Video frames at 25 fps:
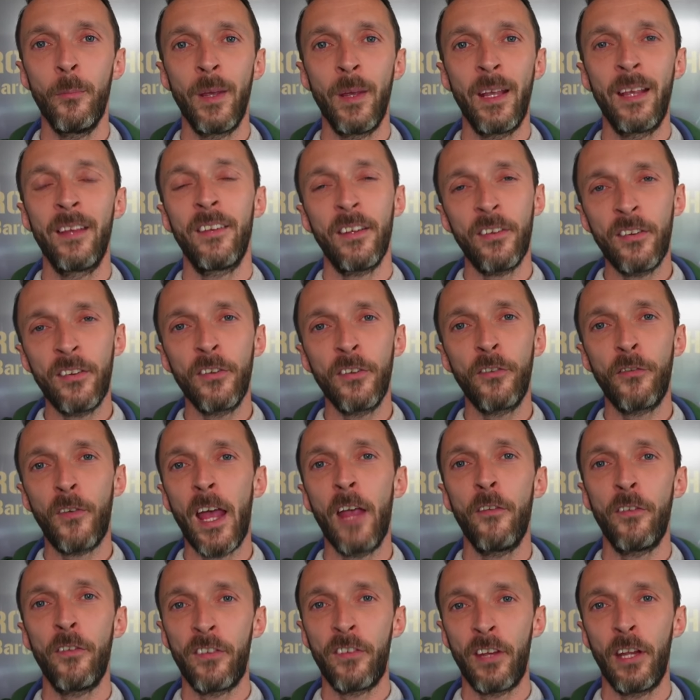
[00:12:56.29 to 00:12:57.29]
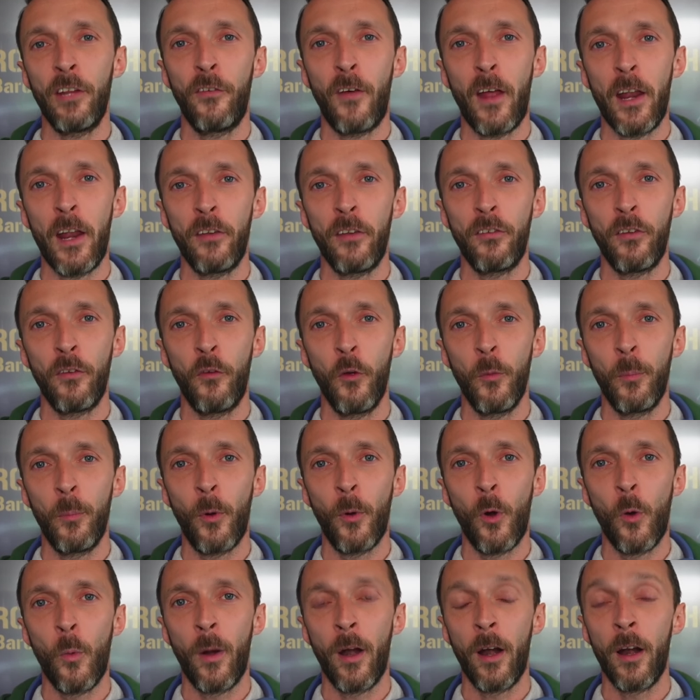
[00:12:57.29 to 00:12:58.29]
because this is five-a-side fantasy
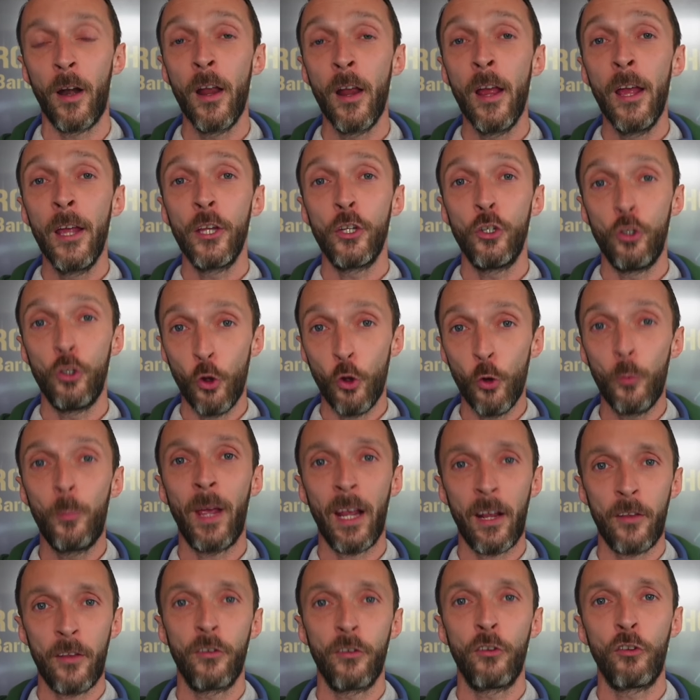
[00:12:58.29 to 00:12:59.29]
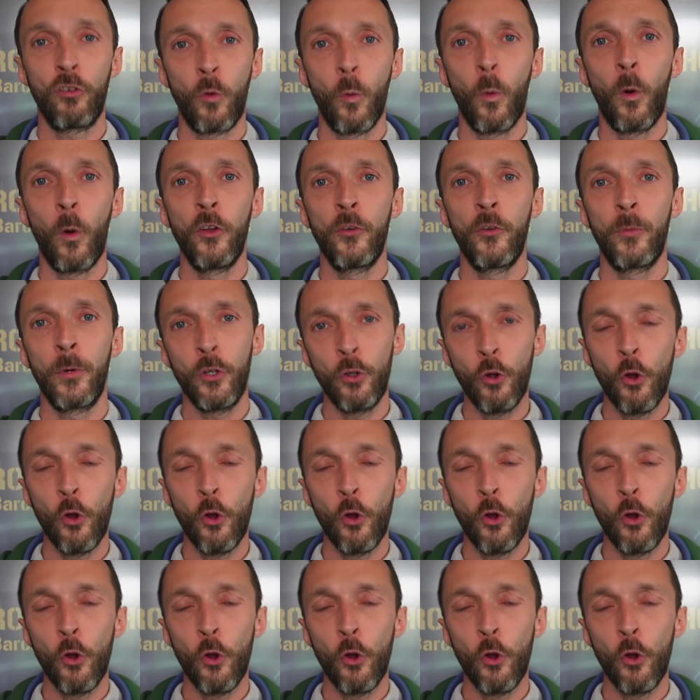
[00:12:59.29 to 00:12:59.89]
football where you pick the squad, where